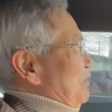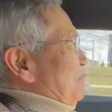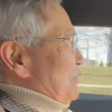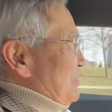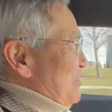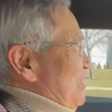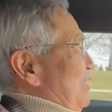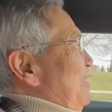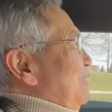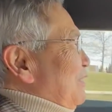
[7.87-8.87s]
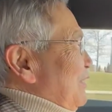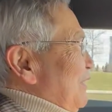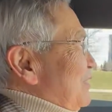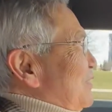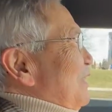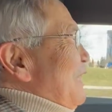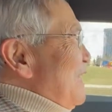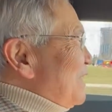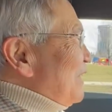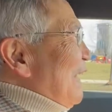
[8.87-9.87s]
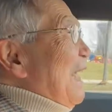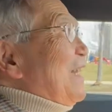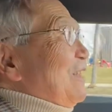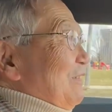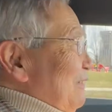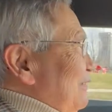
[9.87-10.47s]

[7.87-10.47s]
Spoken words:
It's good. It's easy to handle.